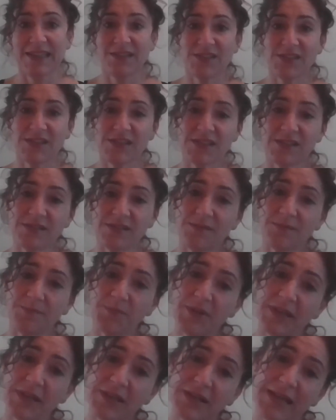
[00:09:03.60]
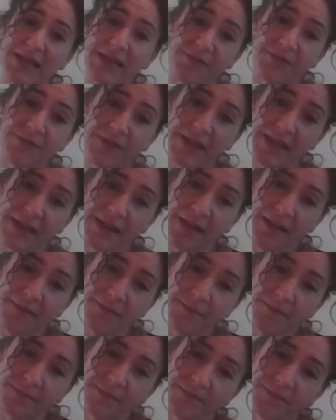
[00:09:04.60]
Just bring your left
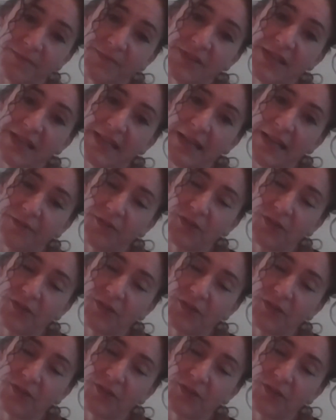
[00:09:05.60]
ear to your left